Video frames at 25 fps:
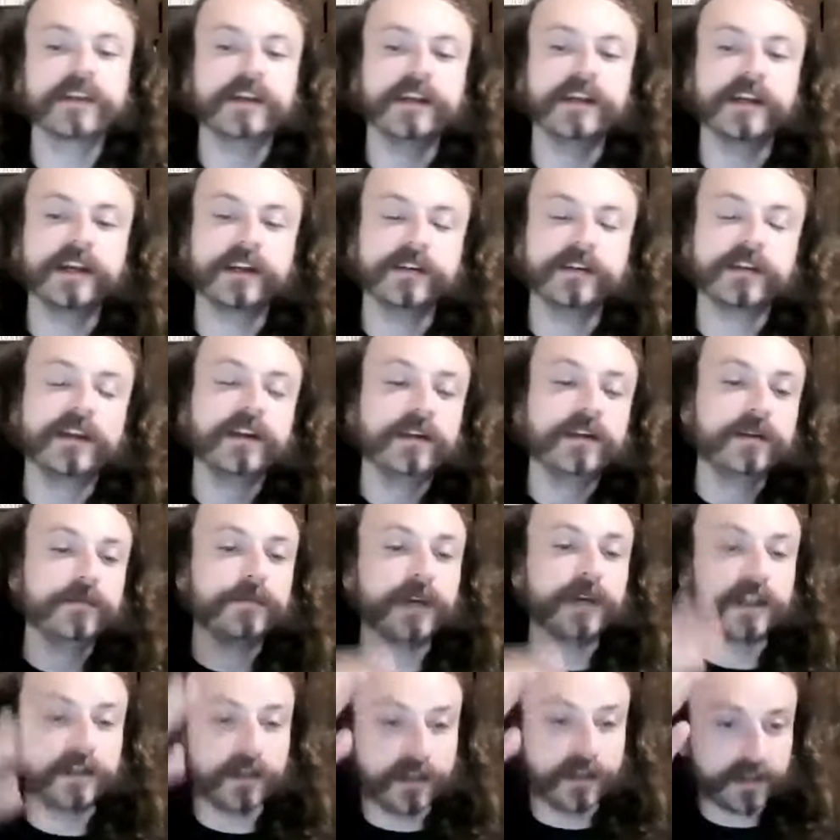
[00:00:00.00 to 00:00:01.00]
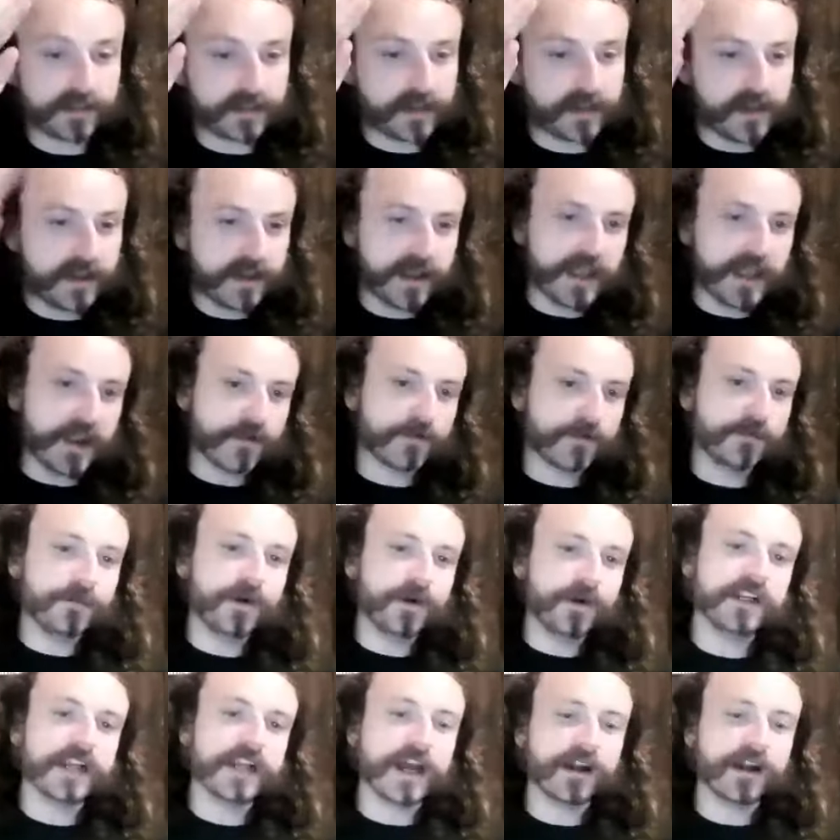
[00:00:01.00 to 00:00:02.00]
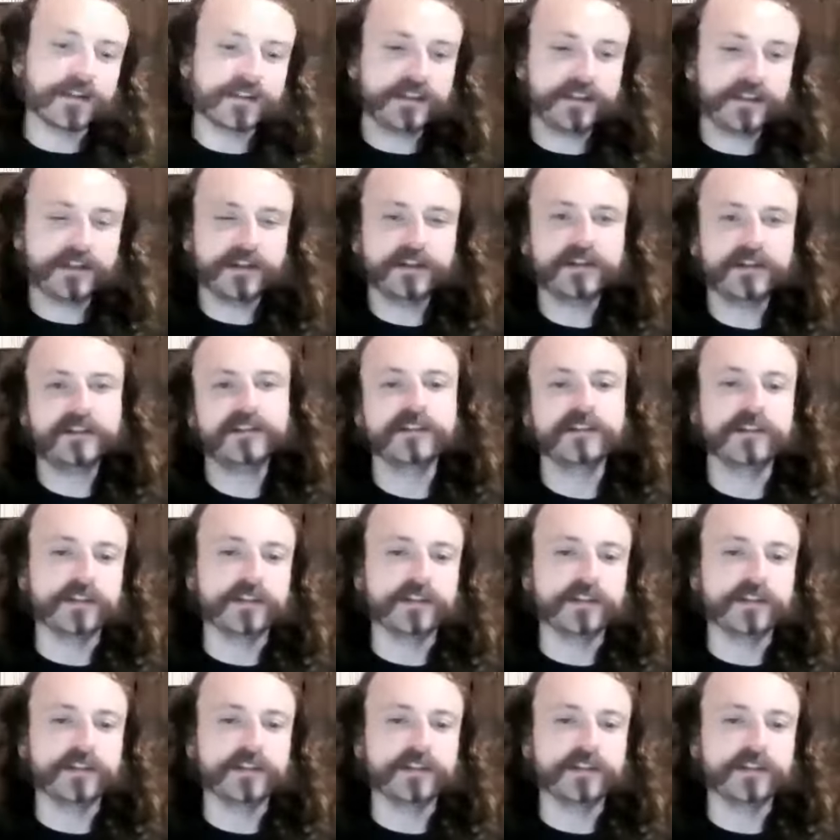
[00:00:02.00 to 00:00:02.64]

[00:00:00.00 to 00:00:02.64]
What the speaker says: And better luck everybody out there.